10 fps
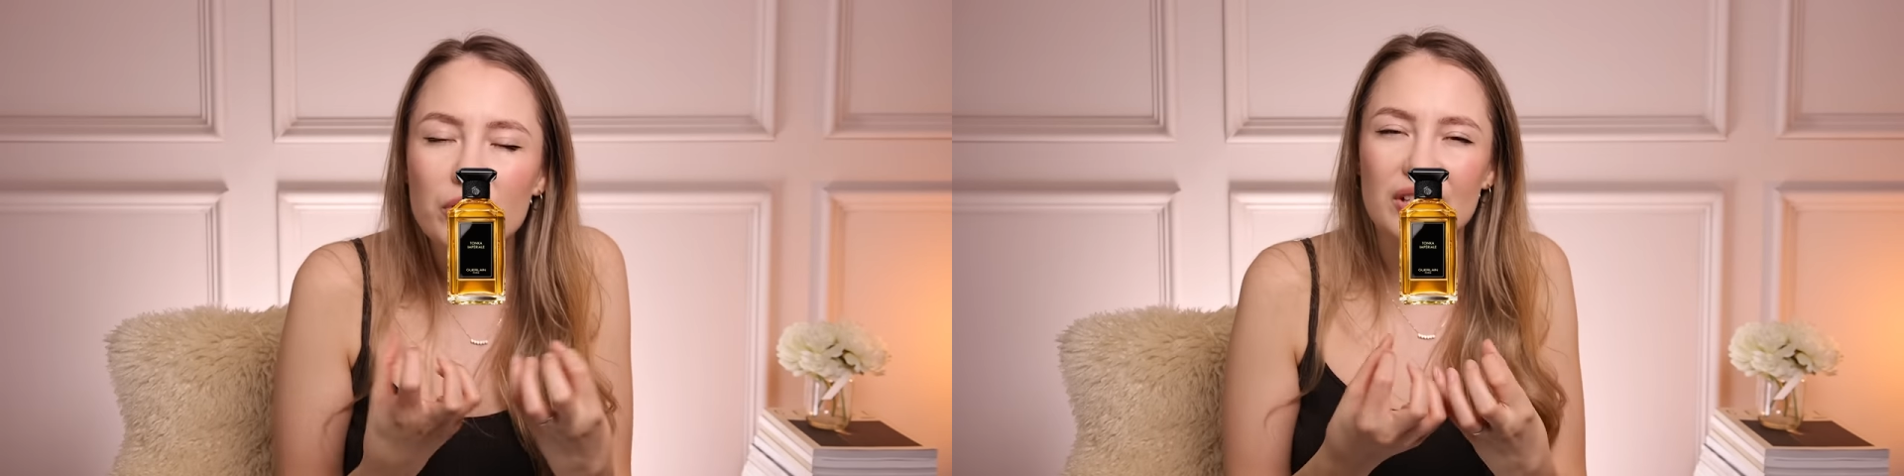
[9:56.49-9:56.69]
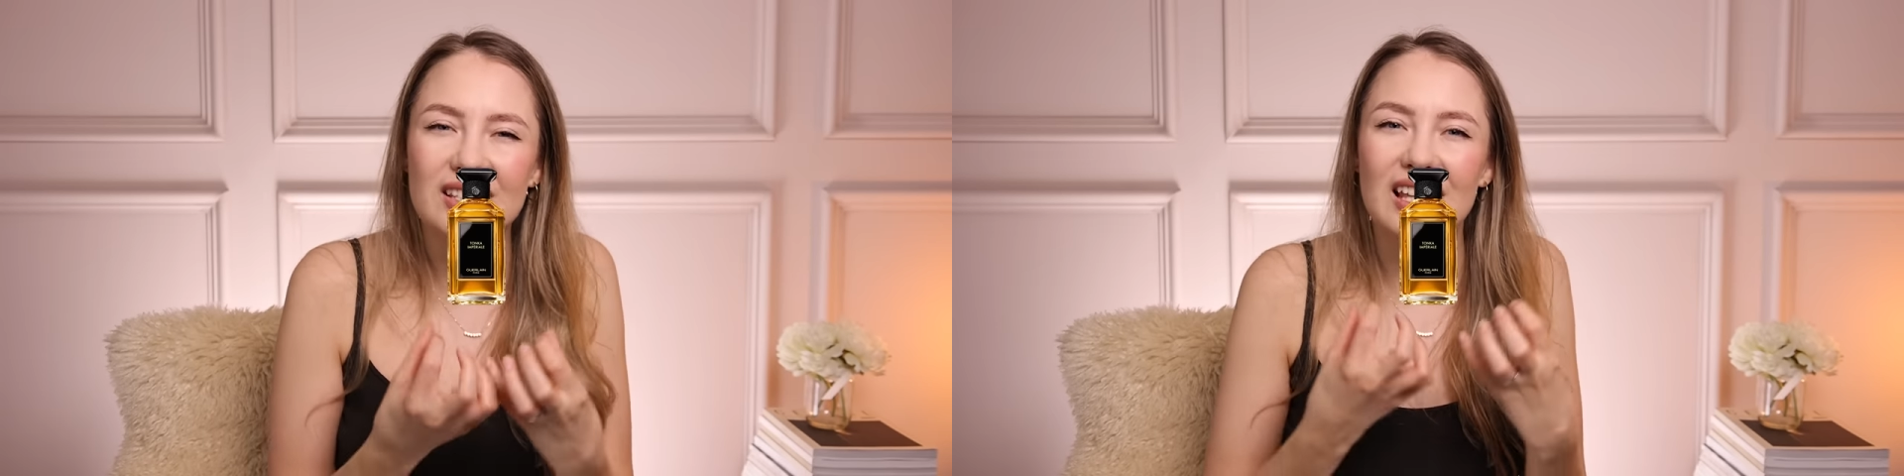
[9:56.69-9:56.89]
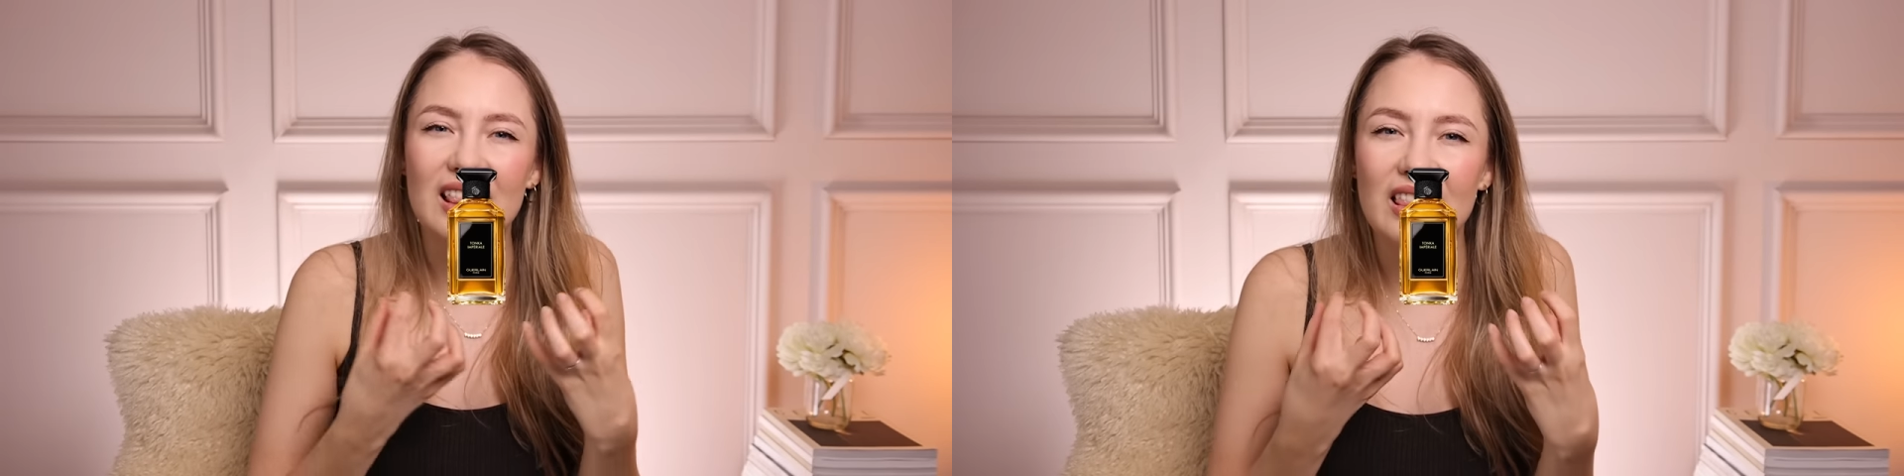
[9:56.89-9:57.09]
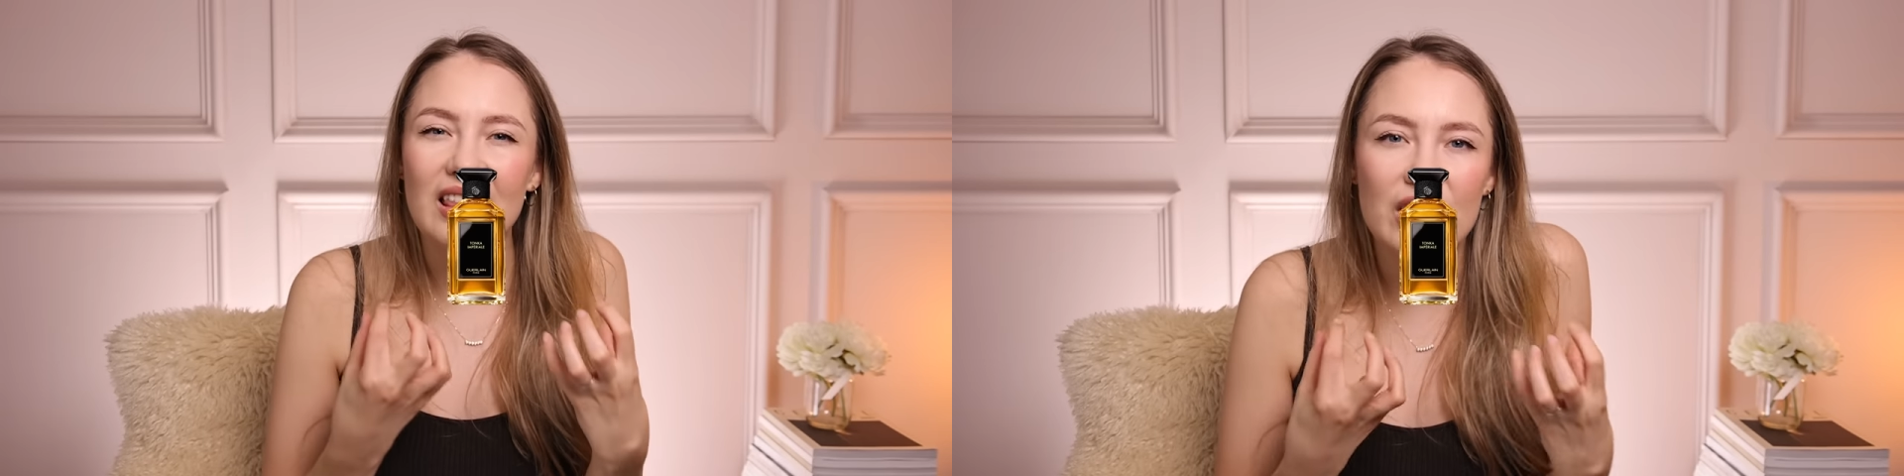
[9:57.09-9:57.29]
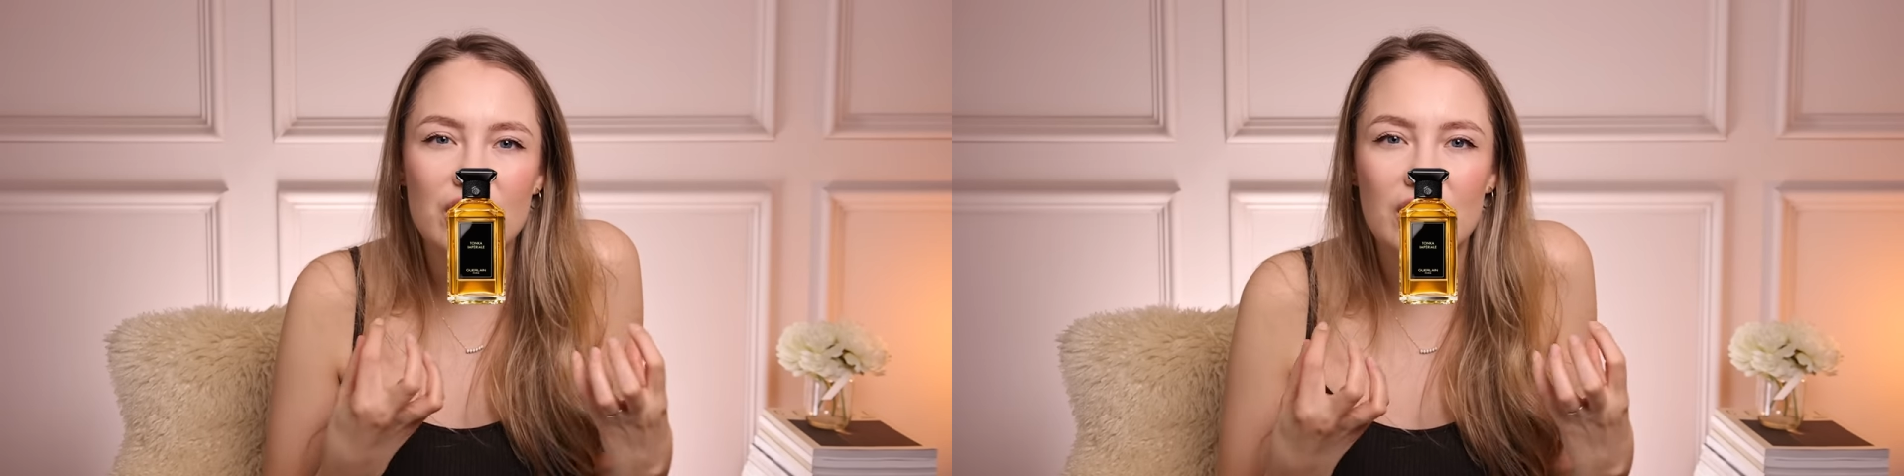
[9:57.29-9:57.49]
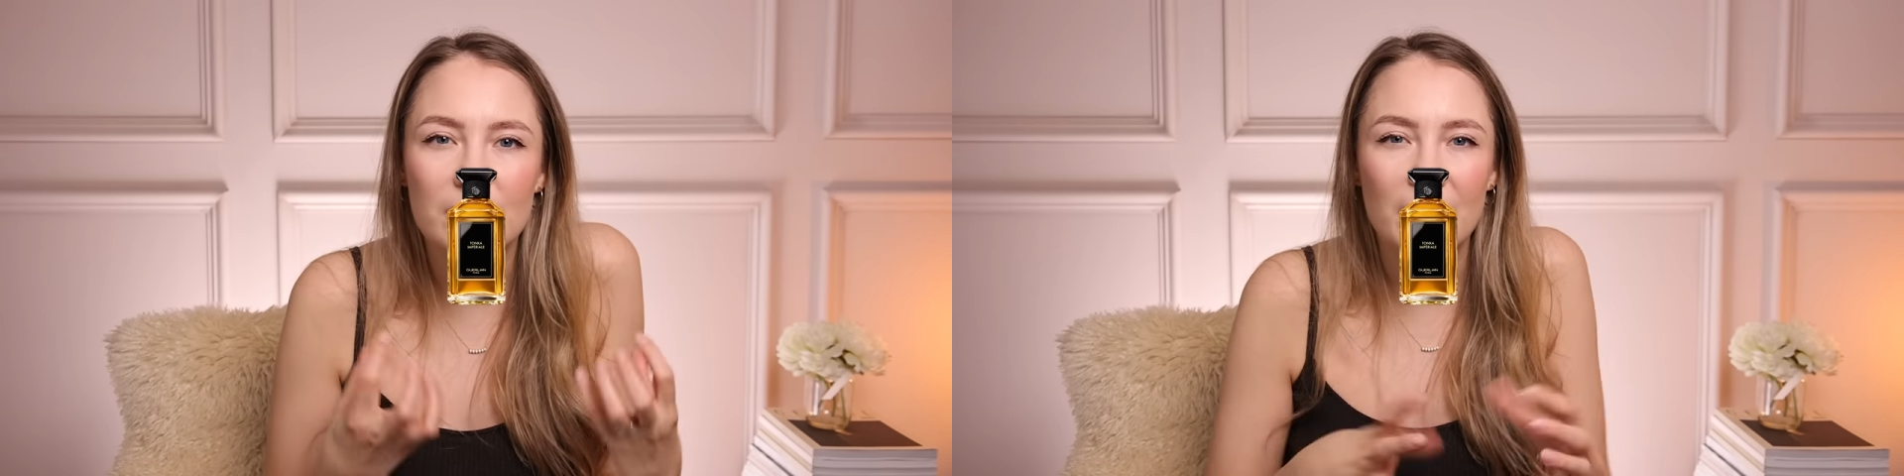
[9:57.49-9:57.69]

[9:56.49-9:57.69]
just delicious,